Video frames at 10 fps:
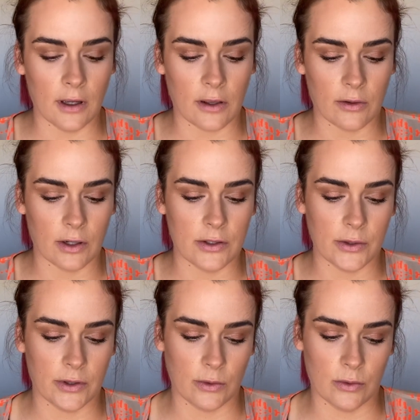I thought I'd do
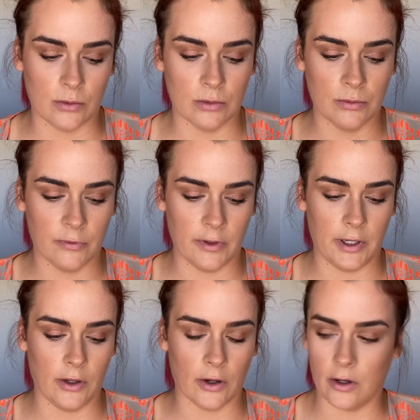a little
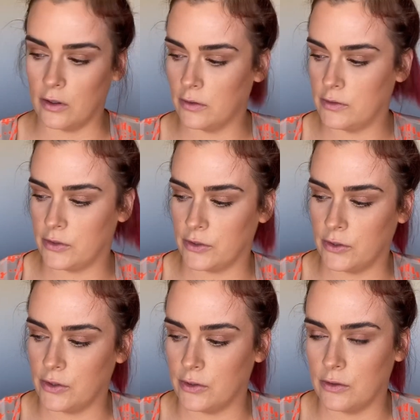video
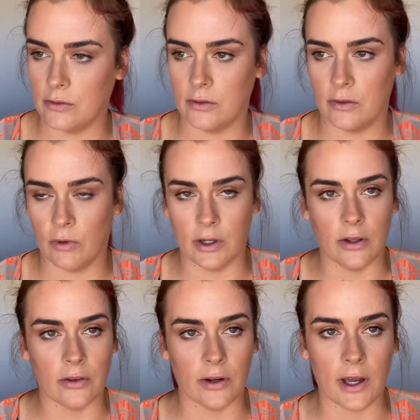to run you
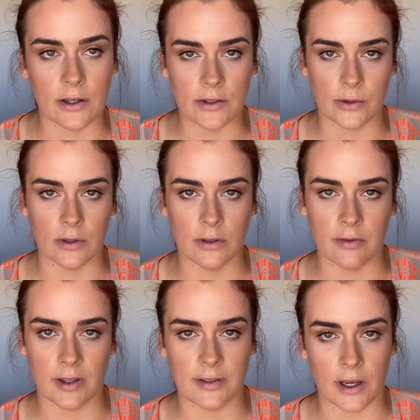through how to do it if
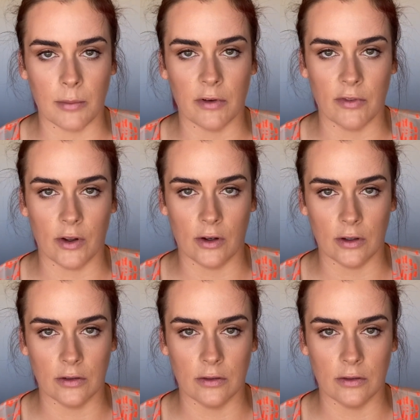that's how you prefer to